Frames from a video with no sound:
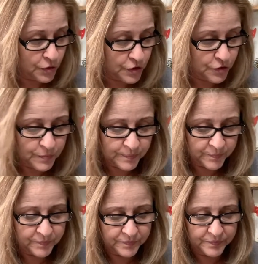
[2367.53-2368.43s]
you.
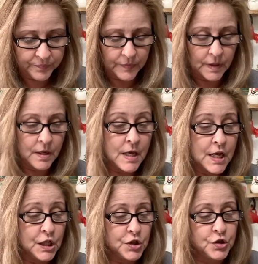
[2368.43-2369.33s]

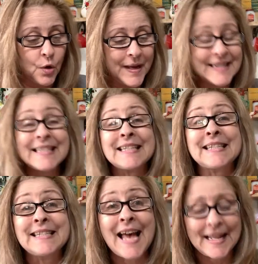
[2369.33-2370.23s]
So it's a
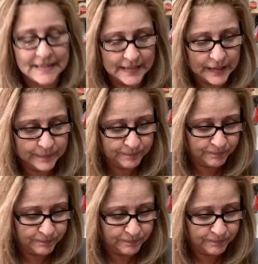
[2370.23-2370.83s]
set.